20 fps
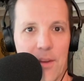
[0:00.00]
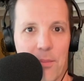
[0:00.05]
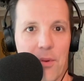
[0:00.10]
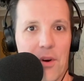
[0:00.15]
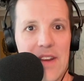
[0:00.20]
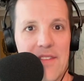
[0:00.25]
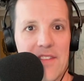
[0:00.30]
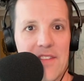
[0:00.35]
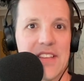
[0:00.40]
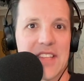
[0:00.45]

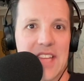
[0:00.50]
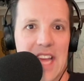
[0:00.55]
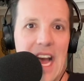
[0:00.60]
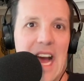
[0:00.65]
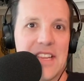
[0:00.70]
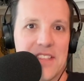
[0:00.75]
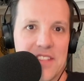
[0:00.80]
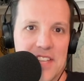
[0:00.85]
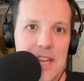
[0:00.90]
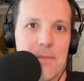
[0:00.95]
previous
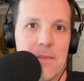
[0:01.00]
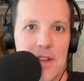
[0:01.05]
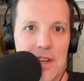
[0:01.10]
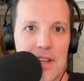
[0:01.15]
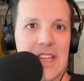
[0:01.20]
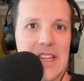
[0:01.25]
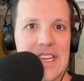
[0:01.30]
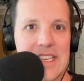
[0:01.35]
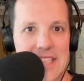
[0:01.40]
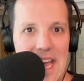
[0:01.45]
guy seemed to
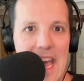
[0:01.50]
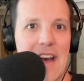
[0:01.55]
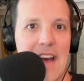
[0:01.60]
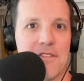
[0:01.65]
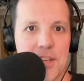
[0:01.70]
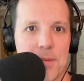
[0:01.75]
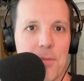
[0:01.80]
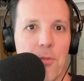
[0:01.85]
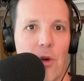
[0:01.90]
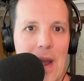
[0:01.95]
at least
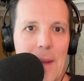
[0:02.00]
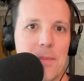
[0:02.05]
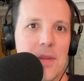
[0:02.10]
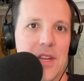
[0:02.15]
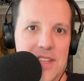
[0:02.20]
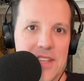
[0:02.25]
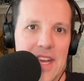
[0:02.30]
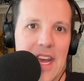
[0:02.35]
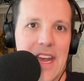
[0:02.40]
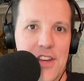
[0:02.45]
have some
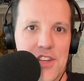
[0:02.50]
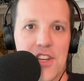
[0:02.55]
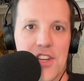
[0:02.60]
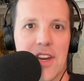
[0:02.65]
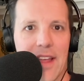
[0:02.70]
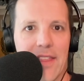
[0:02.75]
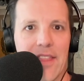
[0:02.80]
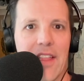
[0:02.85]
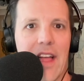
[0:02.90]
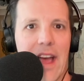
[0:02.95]
reputation. He